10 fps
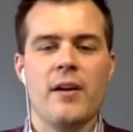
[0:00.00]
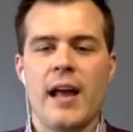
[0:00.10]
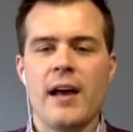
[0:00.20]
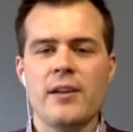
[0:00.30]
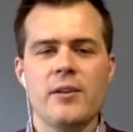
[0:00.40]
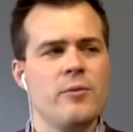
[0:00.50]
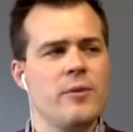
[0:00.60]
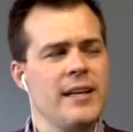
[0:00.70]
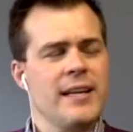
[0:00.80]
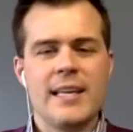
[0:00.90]
and how do you
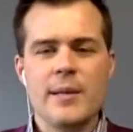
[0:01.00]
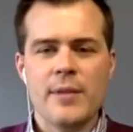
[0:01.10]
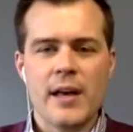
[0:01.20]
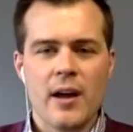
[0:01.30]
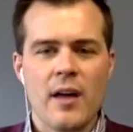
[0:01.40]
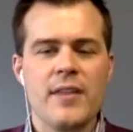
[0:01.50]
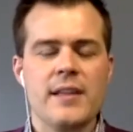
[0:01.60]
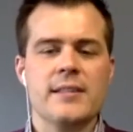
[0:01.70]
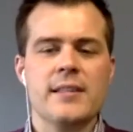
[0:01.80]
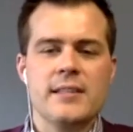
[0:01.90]
keep that
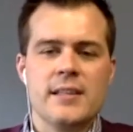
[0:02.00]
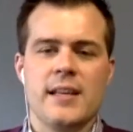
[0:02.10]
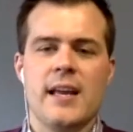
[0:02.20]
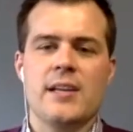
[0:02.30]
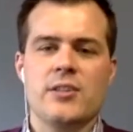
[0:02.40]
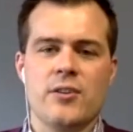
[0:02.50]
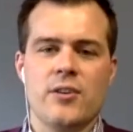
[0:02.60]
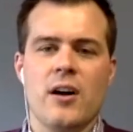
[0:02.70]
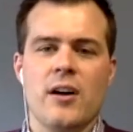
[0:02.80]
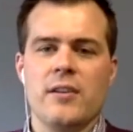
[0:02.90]
authenticity as you're
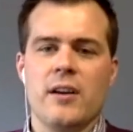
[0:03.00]
on